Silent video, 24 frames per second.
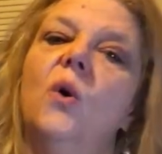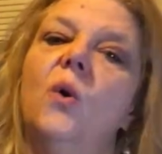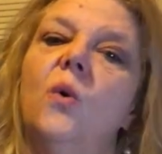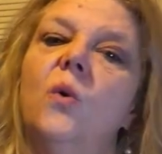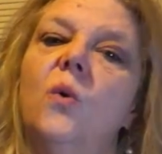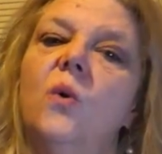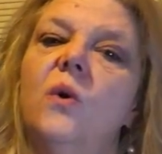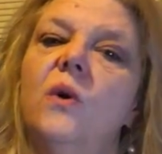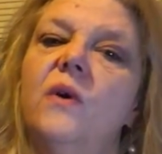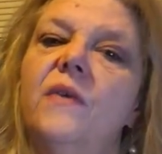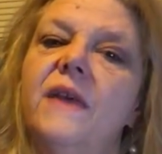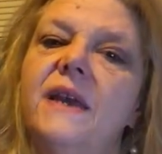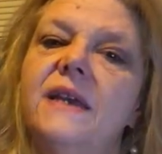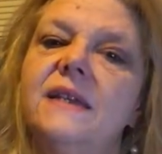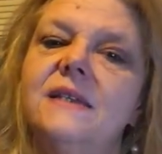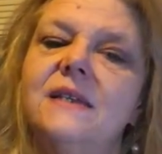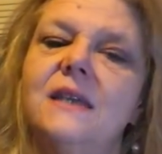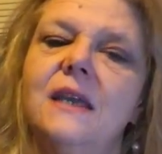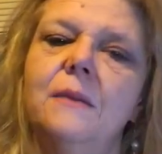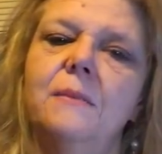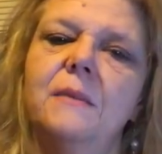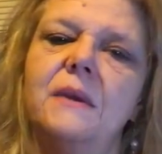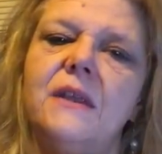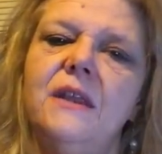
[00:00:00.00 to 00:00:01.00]
or they
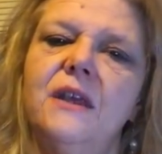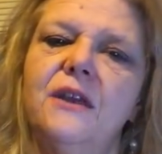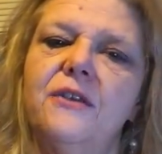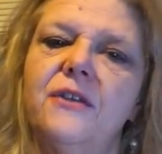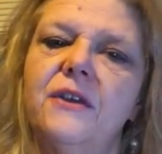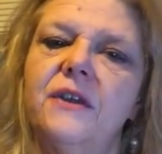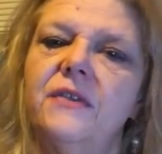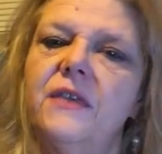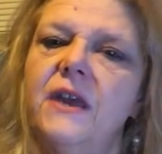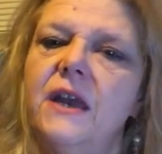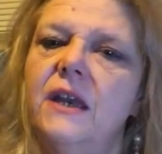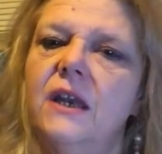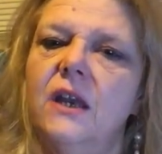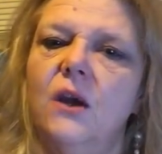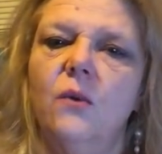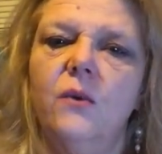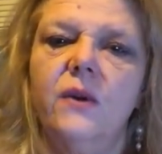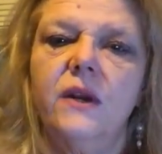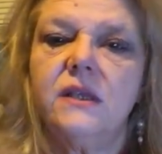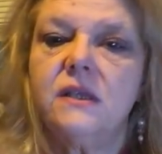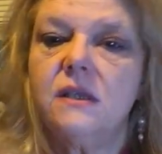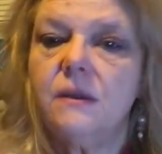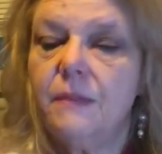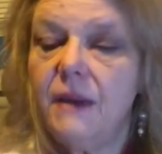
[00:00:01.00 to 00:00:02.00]
skim it and they think they know
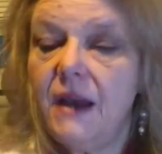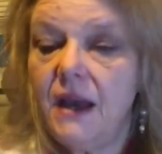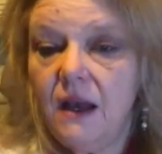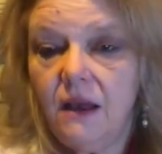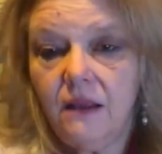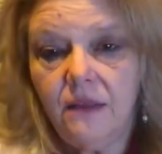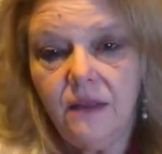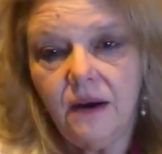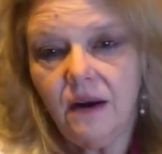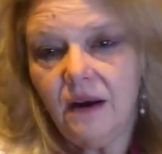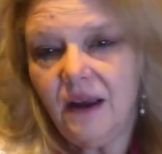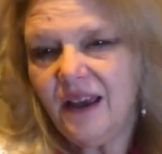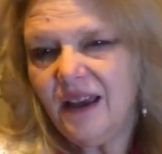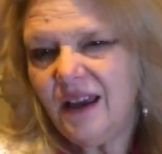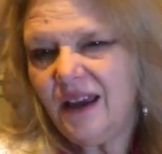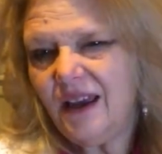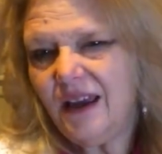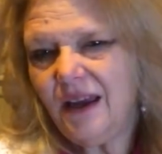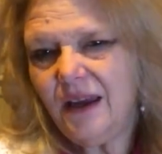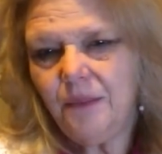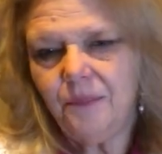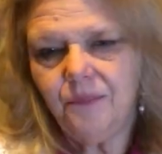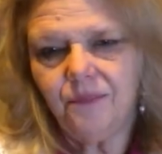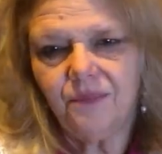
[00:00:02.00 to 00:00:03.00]
what it's about and they're like,
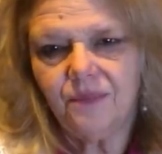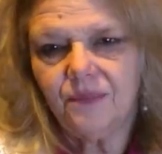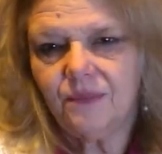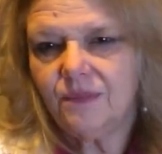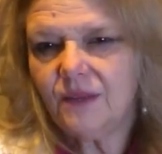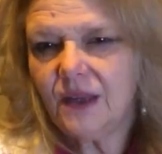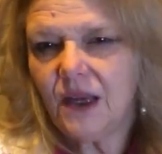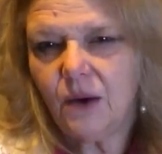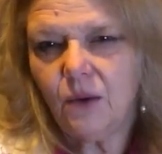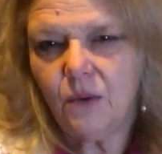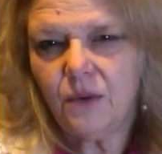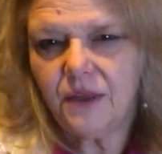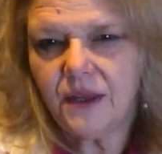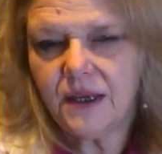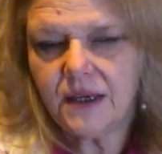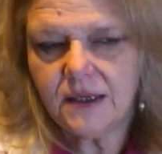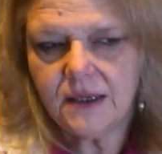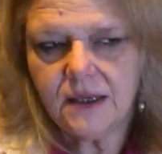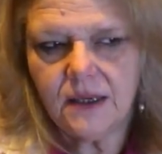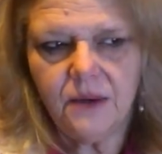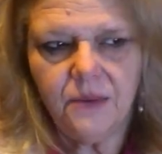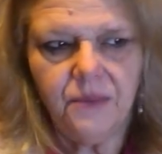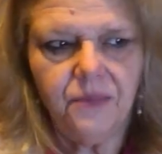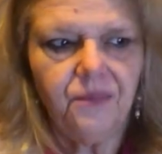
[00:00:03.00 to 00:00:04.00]
I don't think
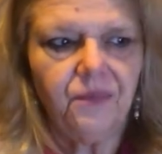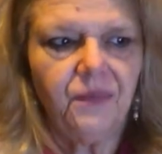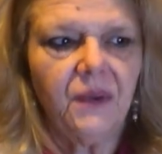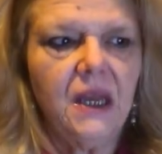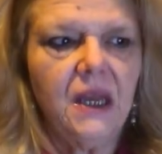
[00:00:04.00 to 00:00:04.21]
so.